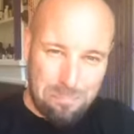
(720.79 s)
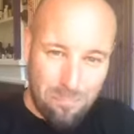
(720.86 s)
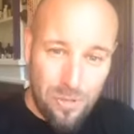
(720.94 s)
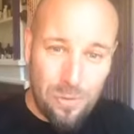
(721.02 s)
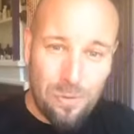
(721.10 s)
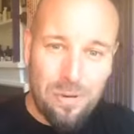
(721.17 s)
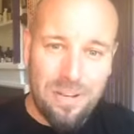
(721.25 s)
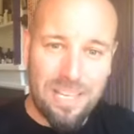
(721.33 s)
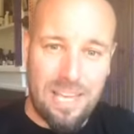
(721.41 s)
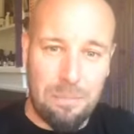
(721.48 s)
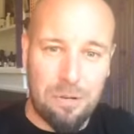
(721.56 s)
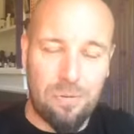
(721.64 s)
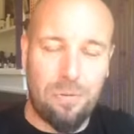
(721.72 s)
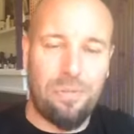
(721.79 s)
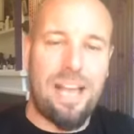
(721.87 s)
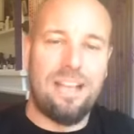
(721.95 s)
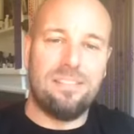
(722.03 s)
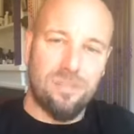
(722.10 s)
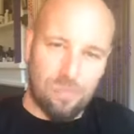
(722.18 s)
new chemical
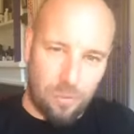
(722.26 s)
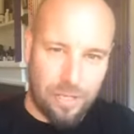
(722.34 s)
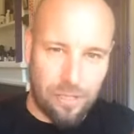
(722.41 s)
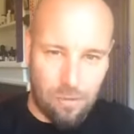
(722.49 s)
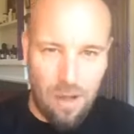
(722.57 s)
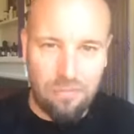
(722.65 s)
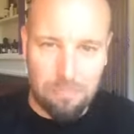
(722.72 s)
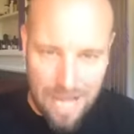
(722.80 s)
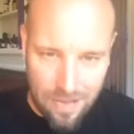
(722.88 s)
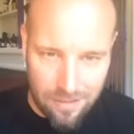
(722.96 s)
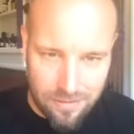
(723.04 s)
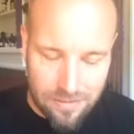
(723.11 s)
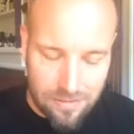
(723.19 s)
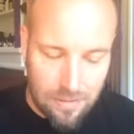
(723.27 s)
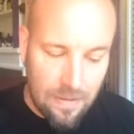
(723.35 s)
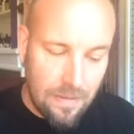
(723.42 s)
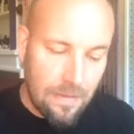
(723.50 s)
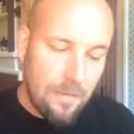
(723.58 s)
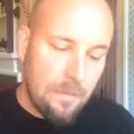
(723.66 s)
that's throwing you off balance.
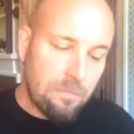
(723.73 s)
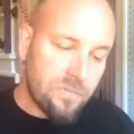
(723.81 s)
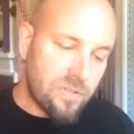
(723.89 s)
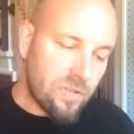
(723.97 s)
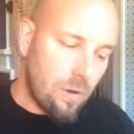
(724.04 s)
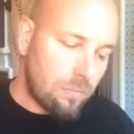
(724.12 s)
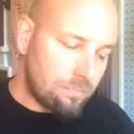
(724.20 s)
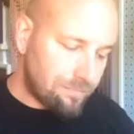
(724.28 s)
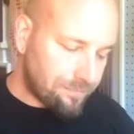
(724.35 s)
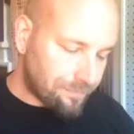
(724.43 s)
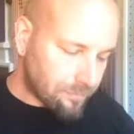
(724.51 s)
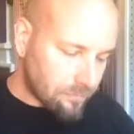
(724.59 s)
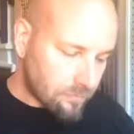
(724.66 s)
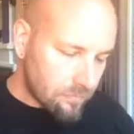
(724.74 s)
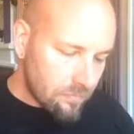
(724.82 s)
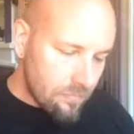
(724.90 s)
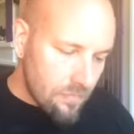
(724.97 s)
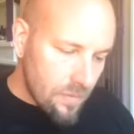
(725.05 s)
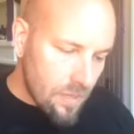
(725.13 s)
So
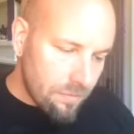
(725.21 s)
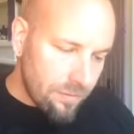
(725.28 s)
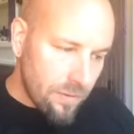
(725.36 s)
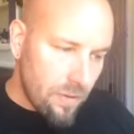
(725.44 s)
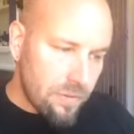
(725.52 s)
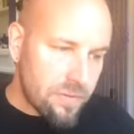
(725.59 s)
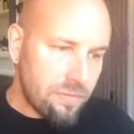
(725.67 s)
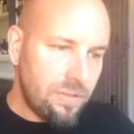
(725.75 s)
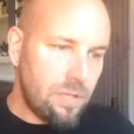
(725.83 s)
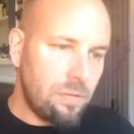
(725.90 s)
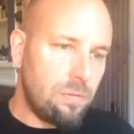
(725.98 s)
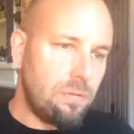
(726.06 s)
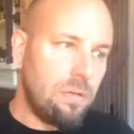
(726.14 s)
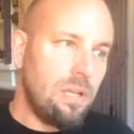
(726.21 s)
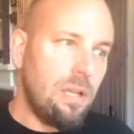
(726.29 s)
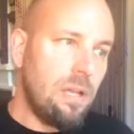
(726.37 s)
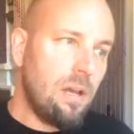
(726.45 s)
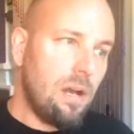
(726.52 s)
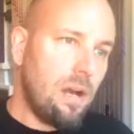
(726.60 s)
for those of you,
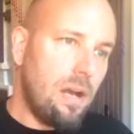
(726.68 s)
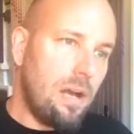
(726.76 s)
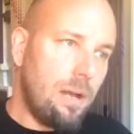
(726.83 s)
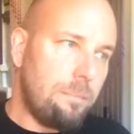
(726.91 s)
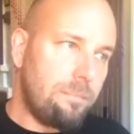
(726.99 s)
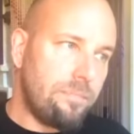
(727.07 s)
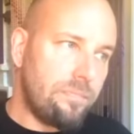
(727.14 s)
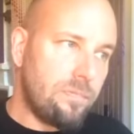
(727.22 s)
when